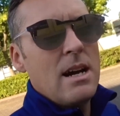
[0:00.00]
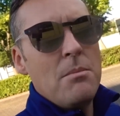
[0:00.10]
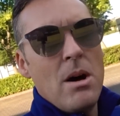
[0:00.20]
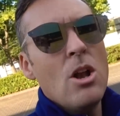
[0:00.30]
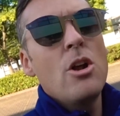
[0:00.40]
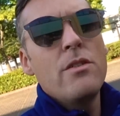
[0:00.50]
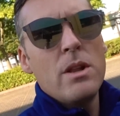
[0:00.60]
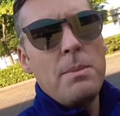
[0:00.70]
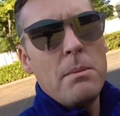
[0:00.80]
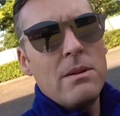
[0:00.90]
A lot of
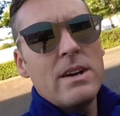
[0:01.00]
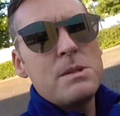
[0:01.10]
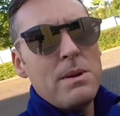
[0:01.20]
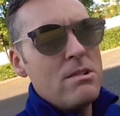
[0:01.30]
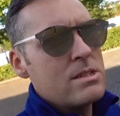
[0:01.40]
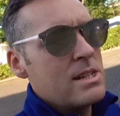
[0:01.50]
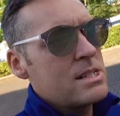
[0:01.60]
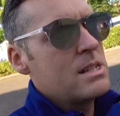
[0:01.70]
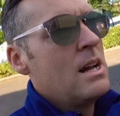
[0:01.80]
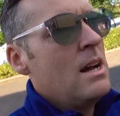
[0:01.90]
other people have experienced
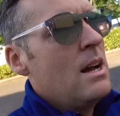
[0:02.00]
this